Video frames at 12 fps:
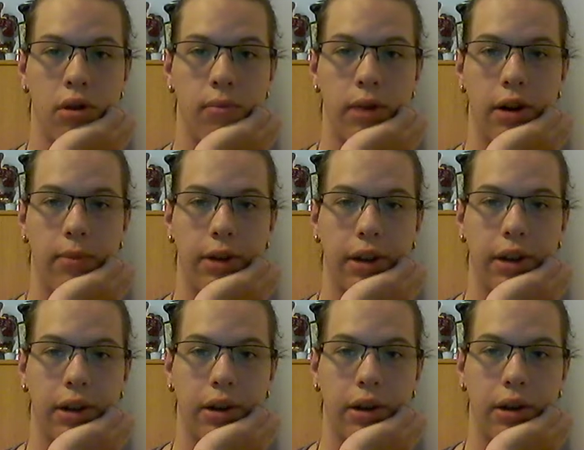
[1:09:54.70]
Bada
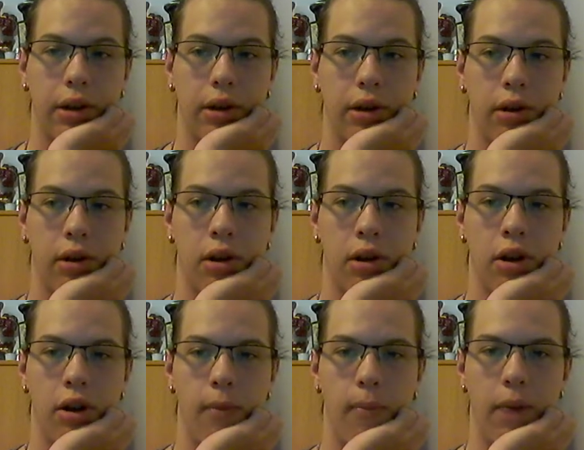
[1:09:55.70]
bing,
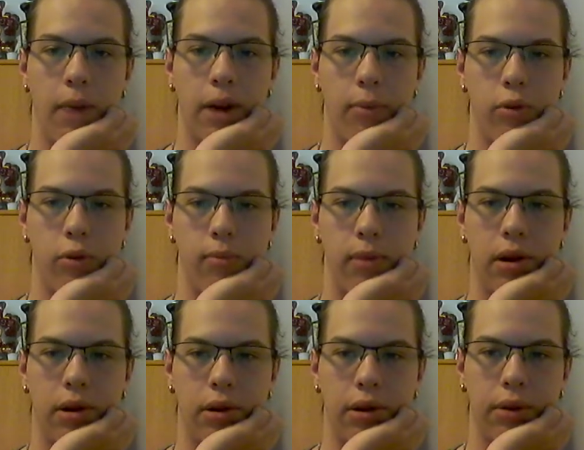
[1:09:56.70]
bada boom.
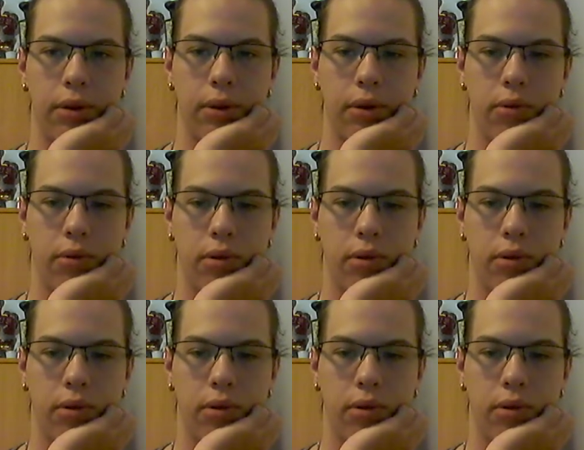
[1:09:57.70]
There we go.